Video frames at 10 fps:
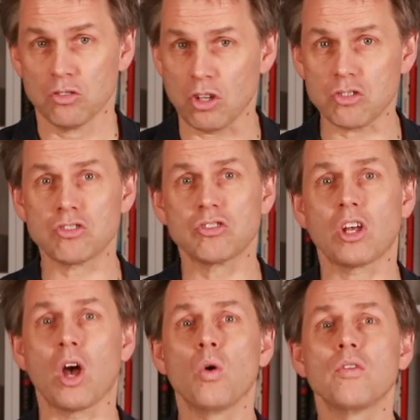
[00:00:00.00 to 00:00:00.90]
Just
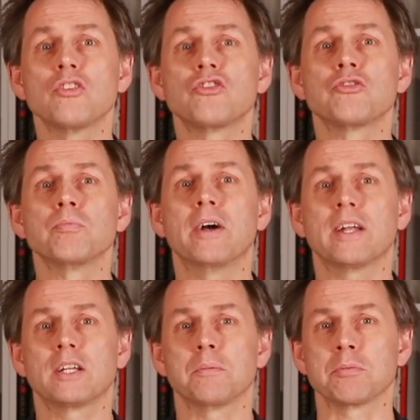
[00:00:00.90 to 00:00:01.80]
go on the Smart
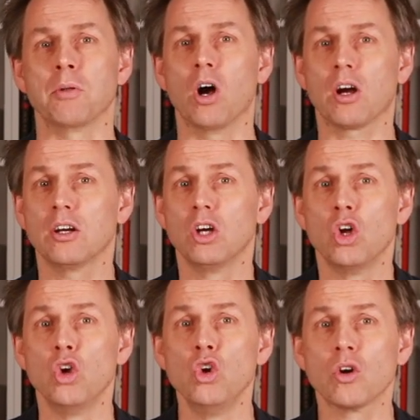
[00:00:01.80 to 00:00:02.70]
Academics blog,
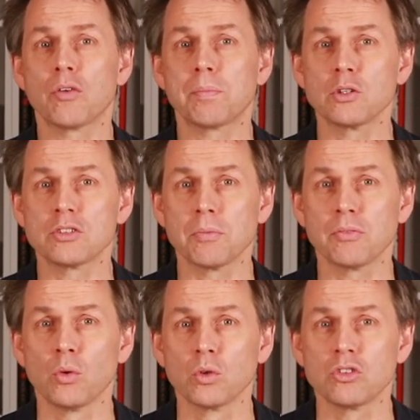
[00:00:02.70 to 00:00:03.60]
look for post number
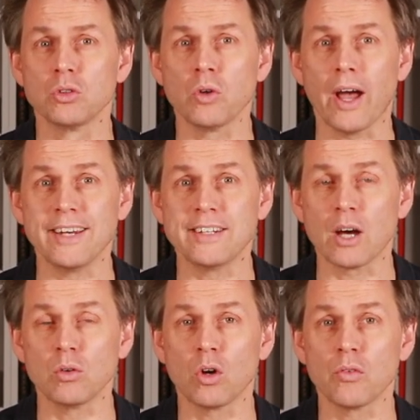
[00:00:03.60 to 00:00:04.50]
42 and
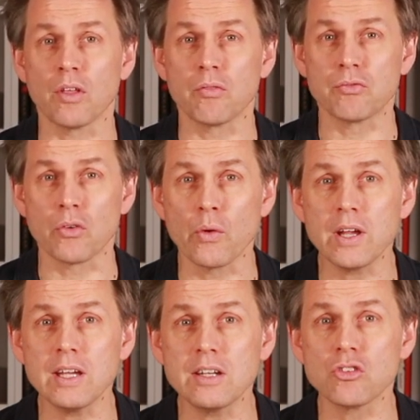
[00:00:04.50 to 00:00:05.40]
download the
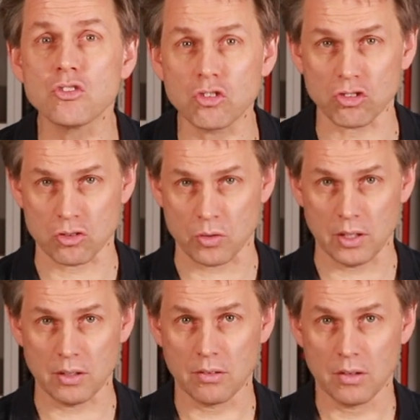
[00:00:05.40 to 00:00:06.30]
free decision
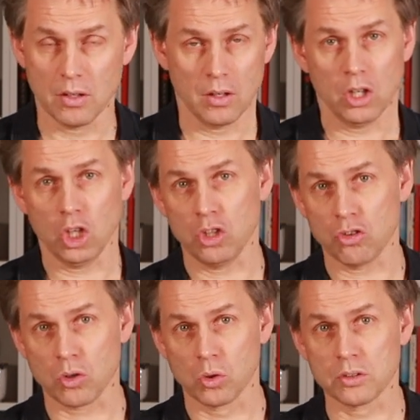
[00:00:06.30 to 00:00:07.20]
tree. It
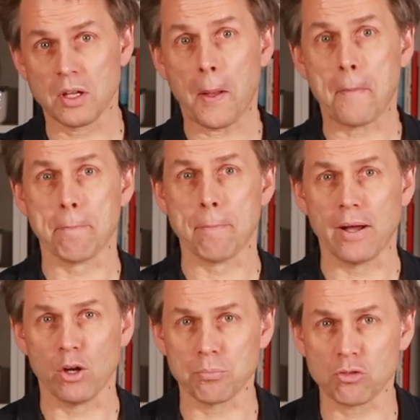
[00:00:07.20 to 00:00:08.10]
is called
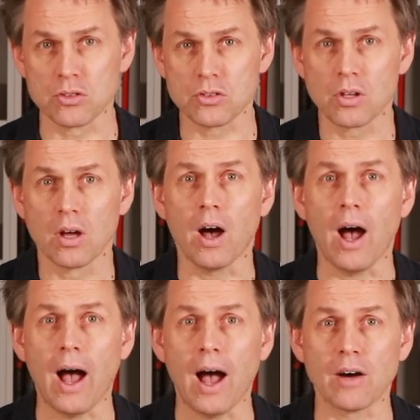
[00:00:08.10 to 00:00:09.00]
My Options
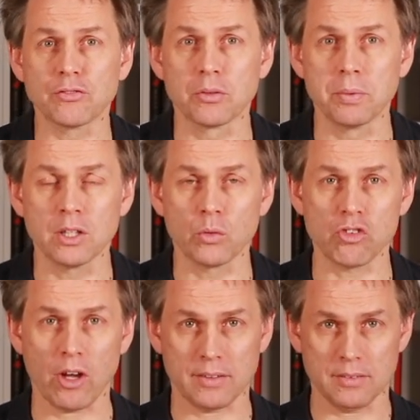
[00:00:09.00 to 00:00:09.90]
After Being
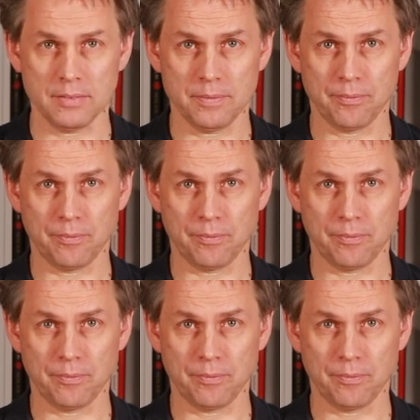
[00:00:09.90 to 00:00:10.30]
Rejected.